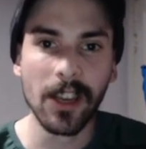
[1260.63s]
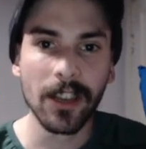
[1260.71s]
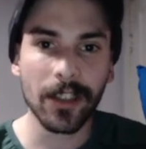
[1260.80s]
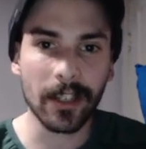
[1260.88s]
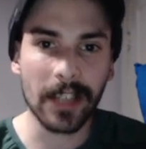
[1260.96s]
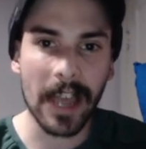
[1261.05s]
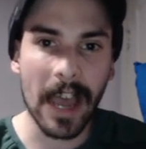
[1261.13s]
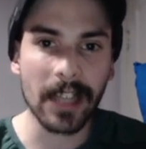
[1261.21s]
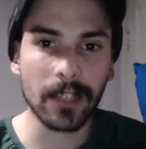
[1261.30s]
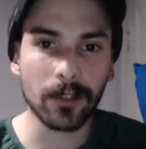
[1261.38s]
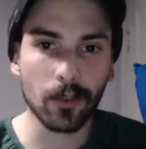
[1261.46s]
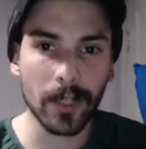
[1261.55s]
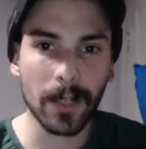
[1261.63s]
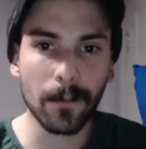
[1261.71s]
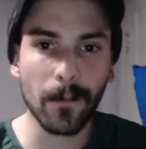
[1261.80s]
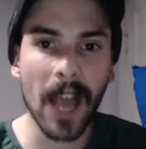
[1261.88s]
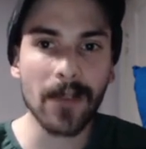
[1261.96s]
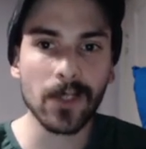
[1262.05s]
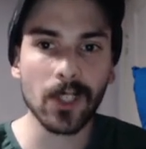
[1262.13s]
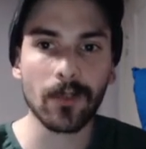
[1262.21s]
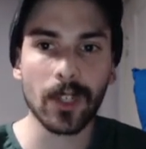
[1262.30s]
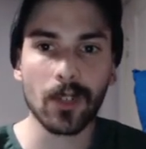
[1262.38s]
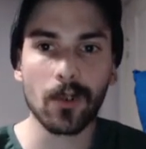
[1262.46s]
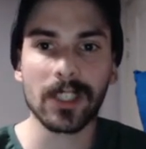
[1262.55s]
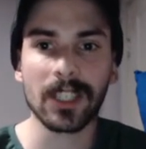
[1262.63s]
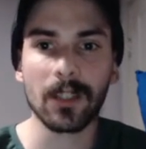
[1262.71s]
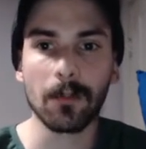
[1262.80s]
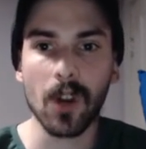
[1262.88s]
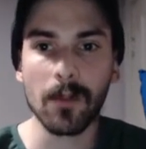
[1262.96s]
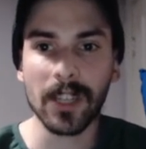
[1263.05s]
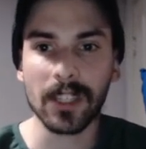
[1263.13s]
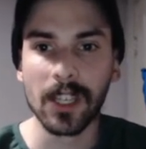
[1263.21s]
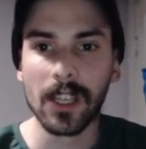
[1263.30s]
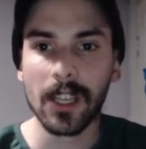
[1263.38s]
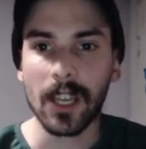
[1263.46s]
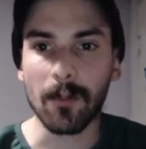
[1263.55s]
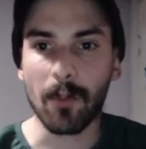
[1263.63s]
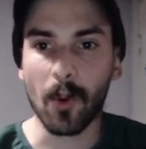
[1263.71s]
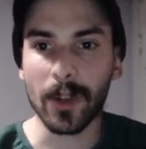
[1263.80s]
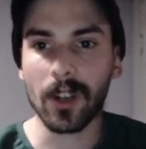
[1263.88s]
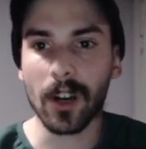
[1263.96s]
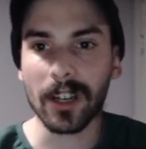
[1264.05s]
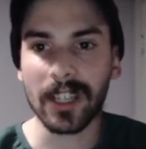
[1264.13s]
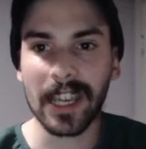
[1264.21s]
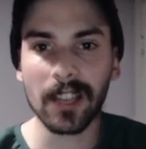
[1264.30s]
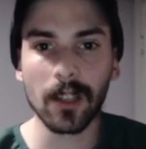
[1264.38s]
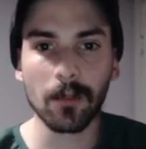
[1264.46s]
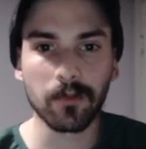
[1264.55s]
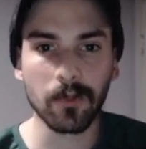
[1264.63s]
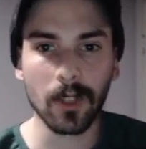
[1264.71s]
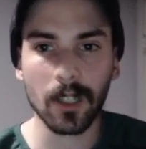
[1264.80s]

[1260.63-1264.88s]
They're going to add in 3 5-star recruits at the moment, and point guard Caleb